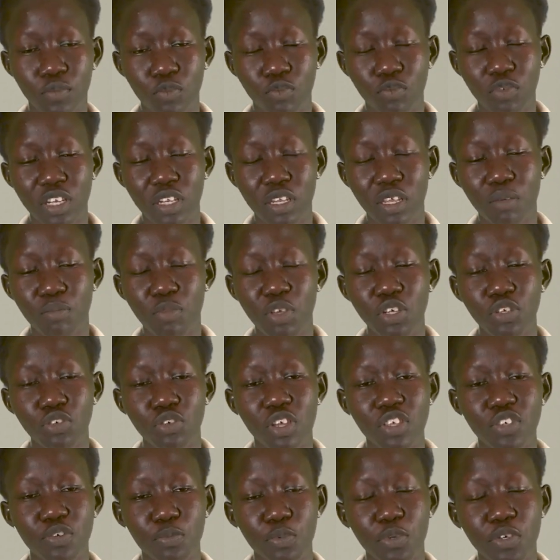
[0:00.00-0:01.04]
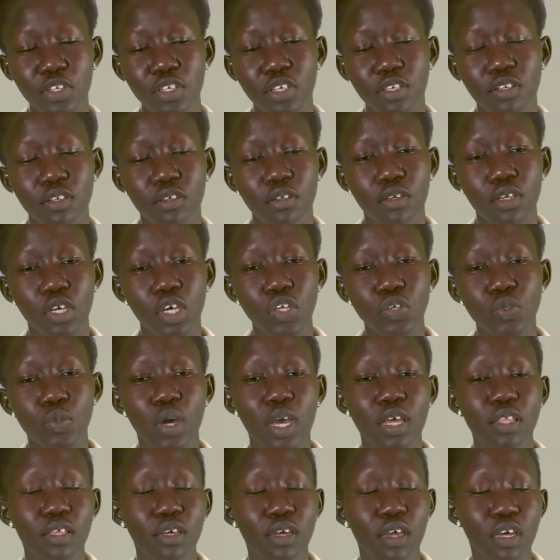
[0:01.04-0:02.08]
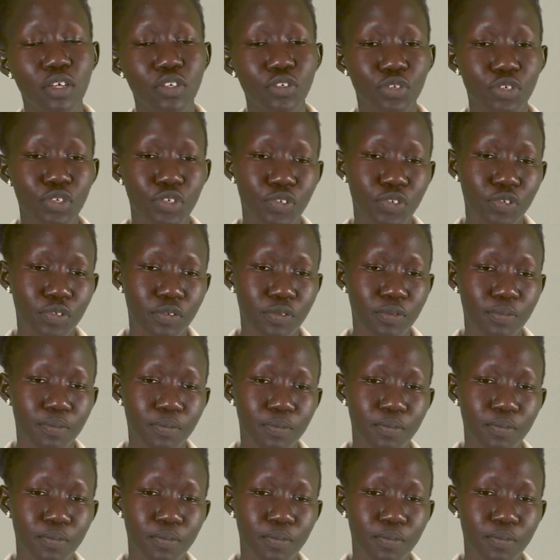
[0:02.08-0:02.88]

when they're being transported to other countries.